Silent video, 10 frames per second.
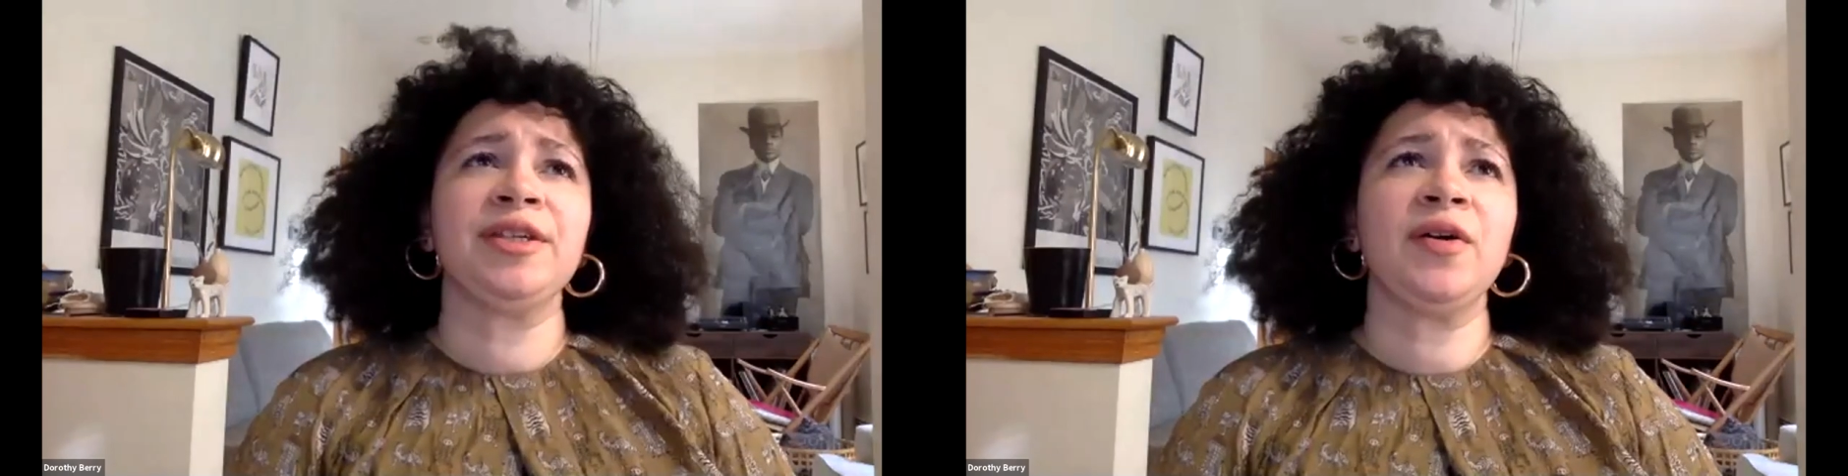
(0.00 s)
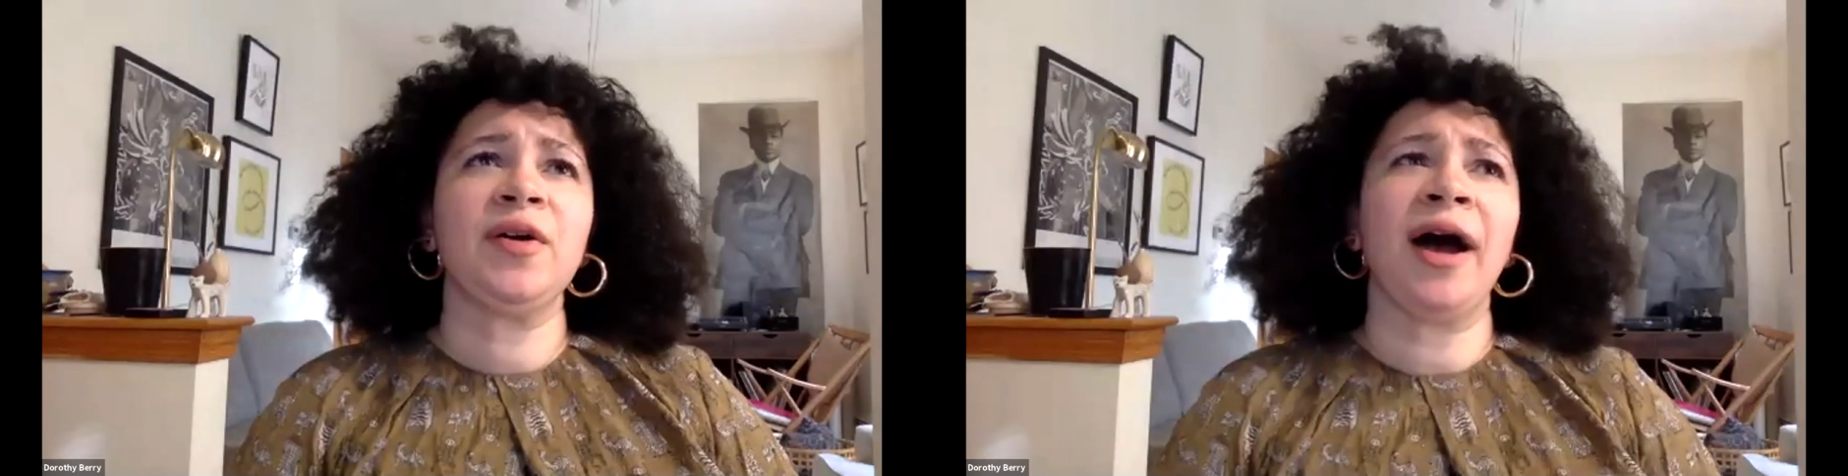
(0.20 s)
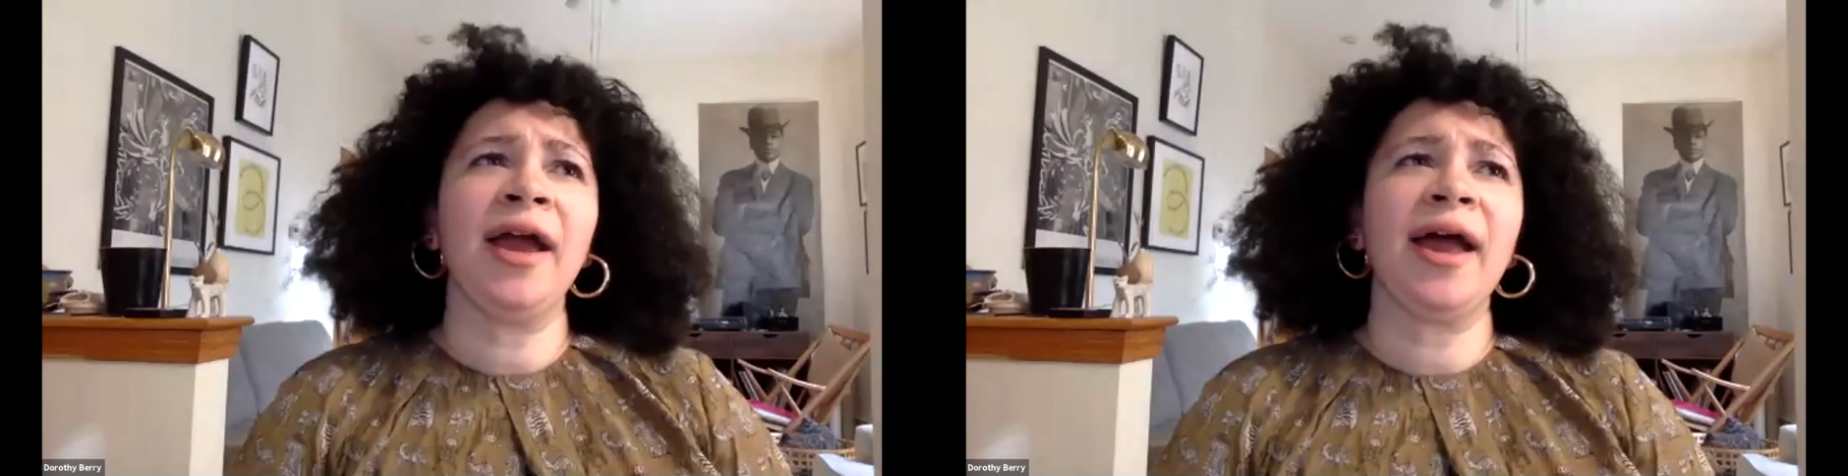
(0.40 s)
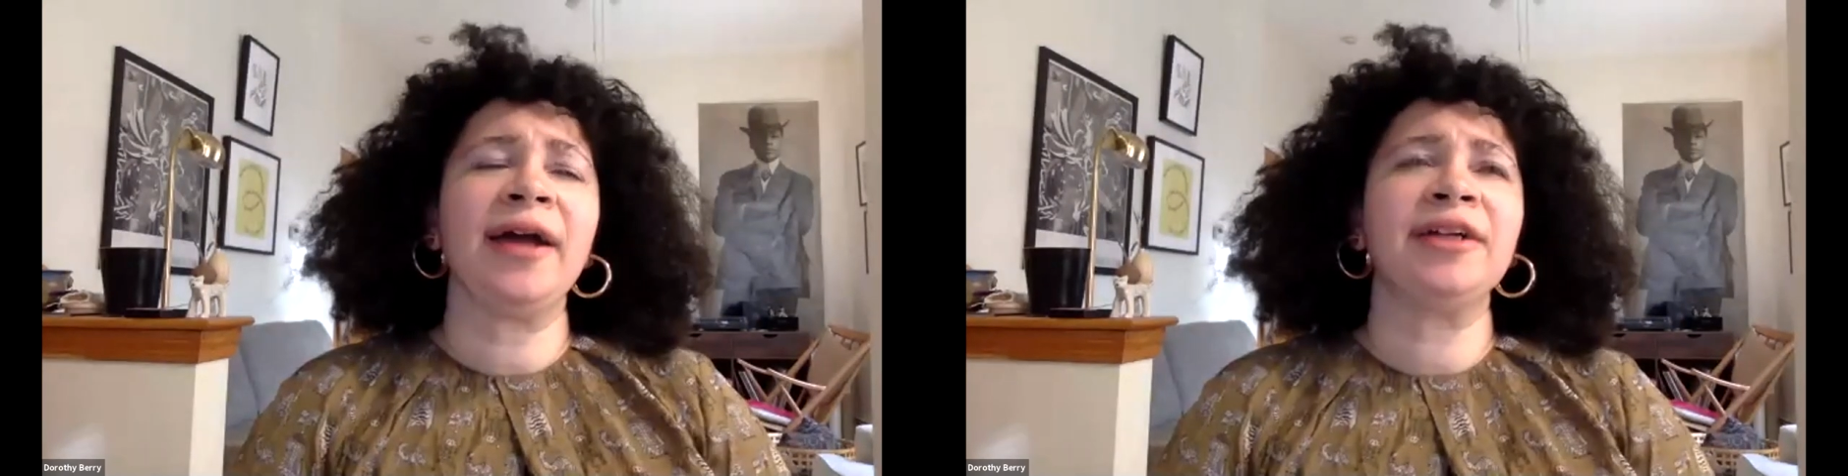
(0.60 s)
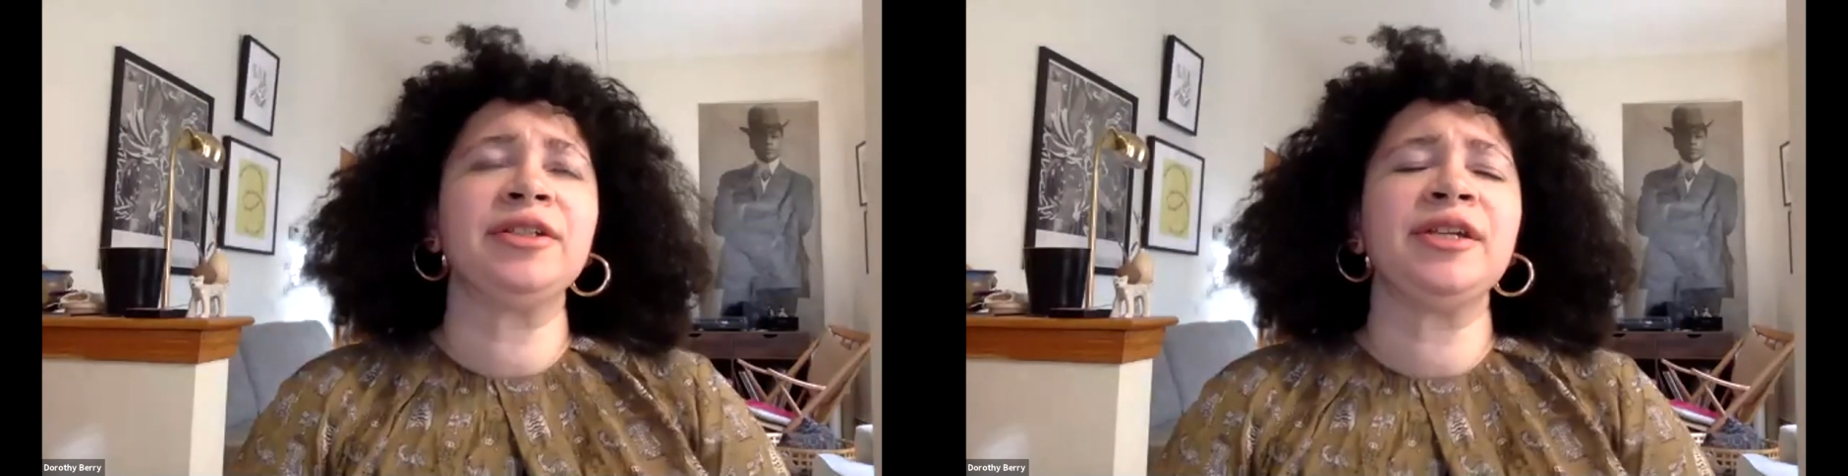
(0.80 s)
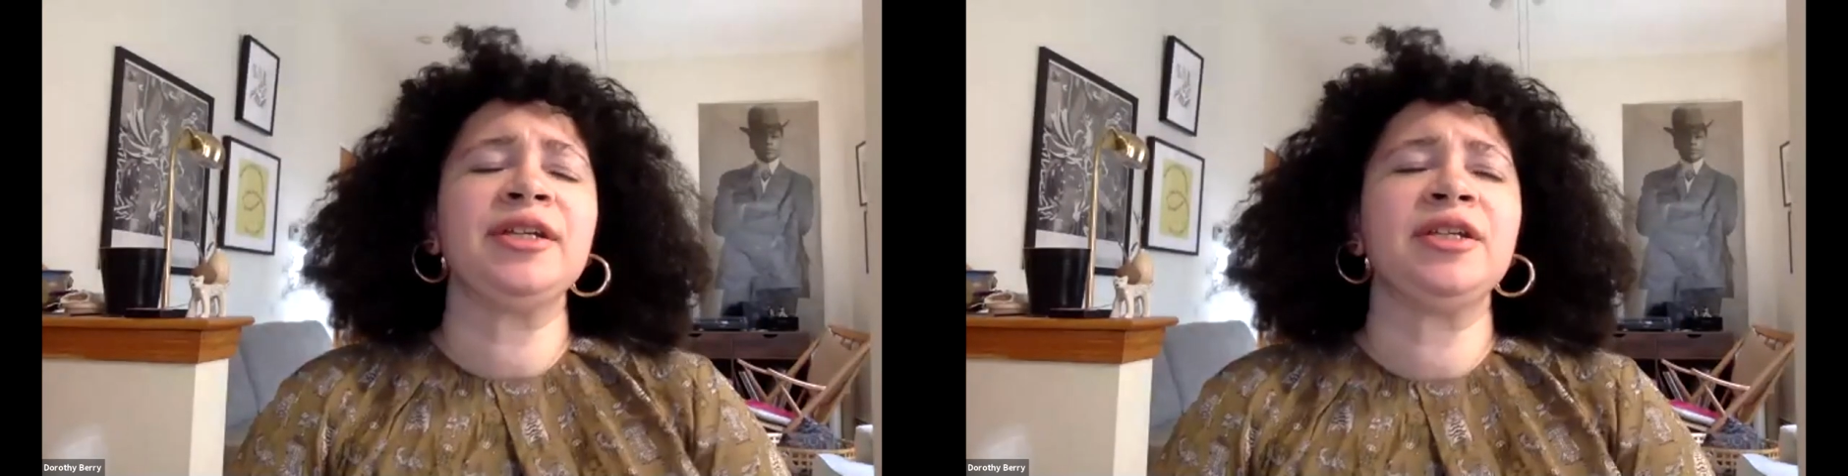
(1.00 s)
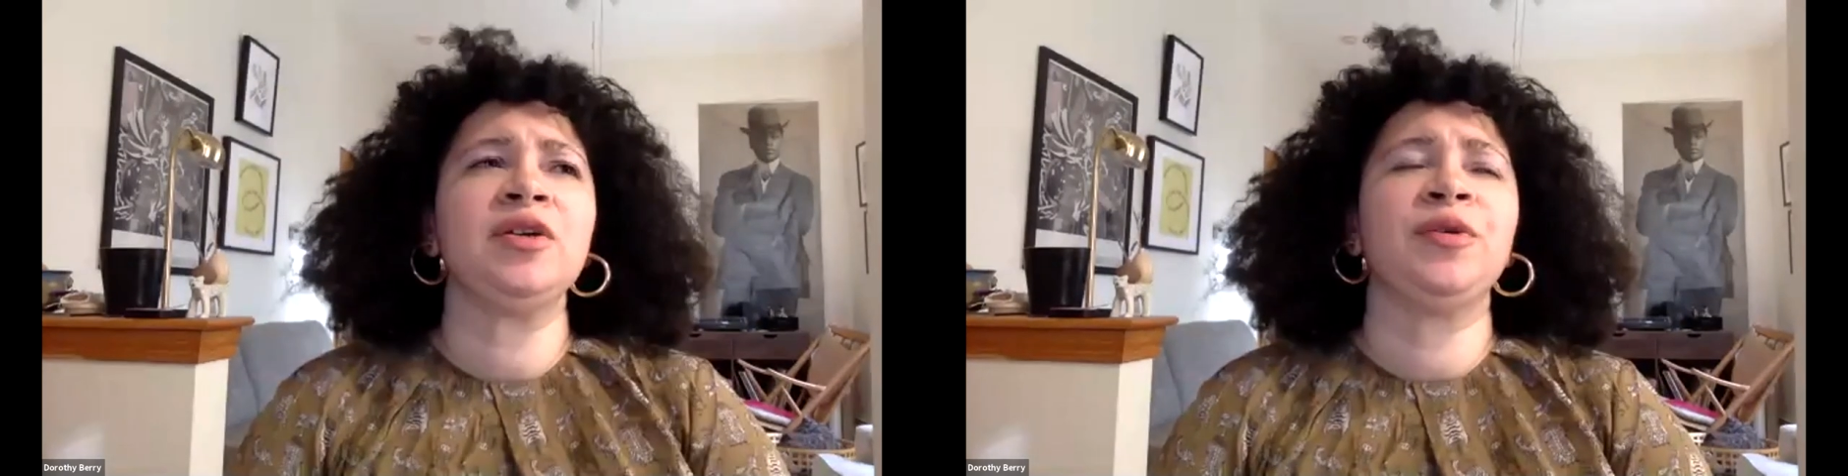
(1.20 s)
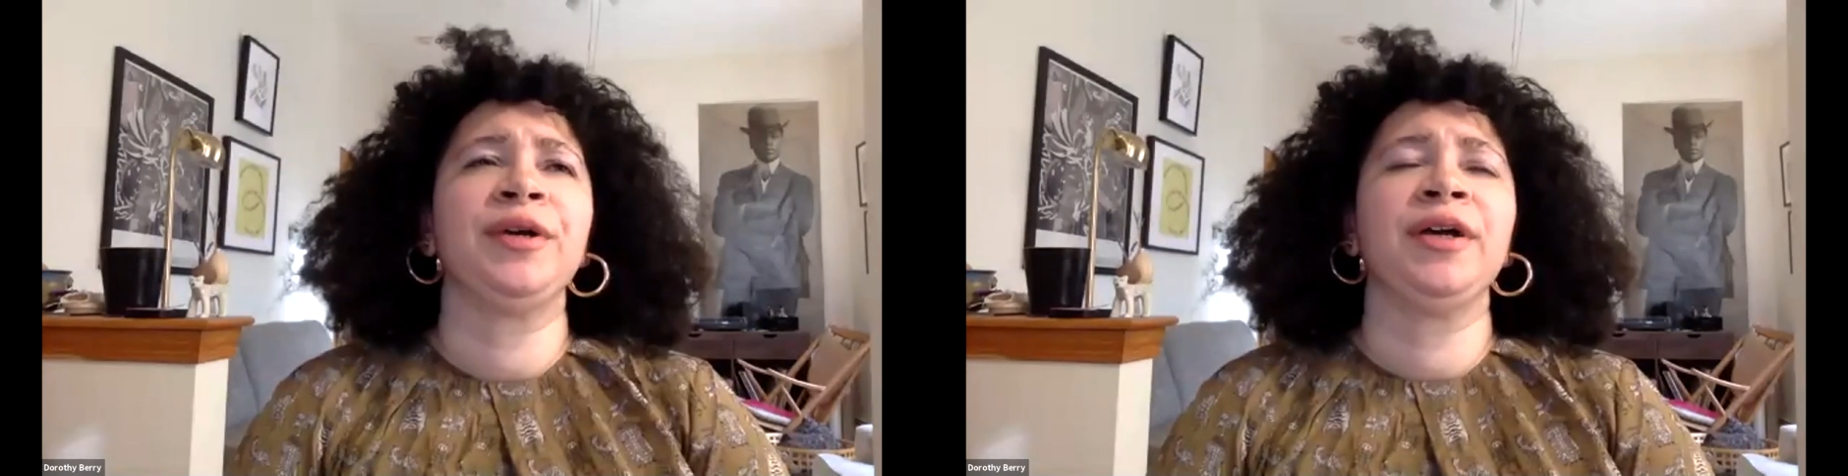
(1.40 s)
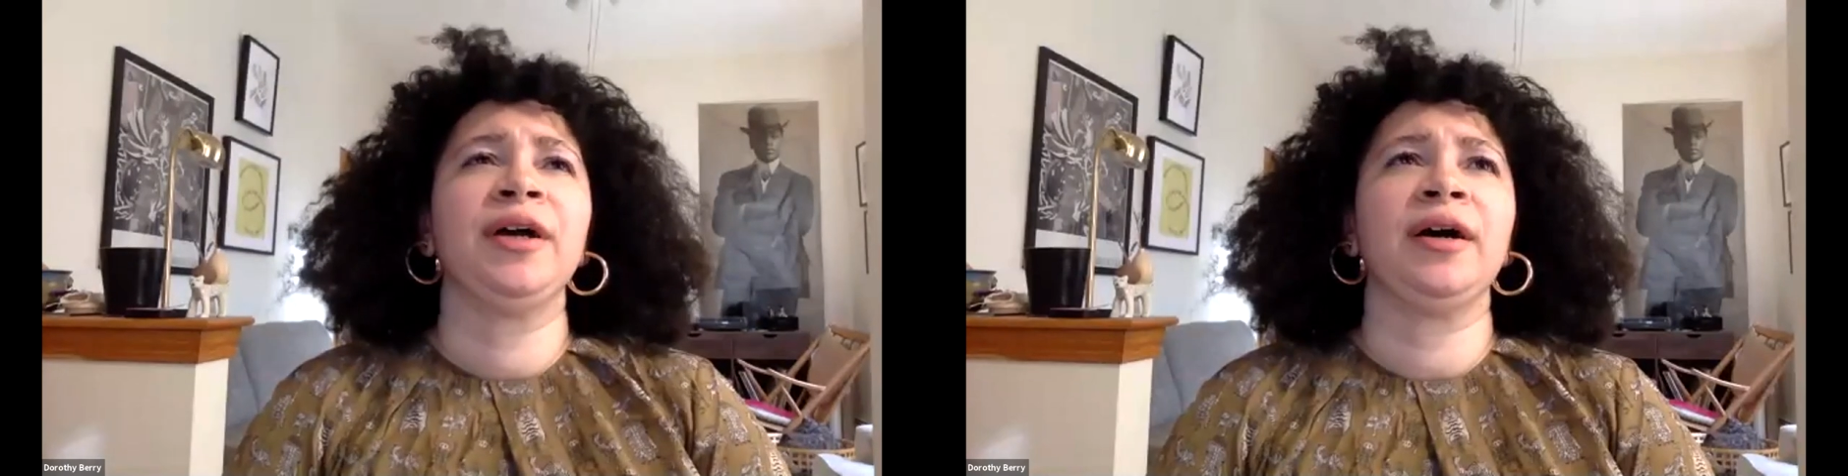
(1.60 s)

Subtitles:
So I actually do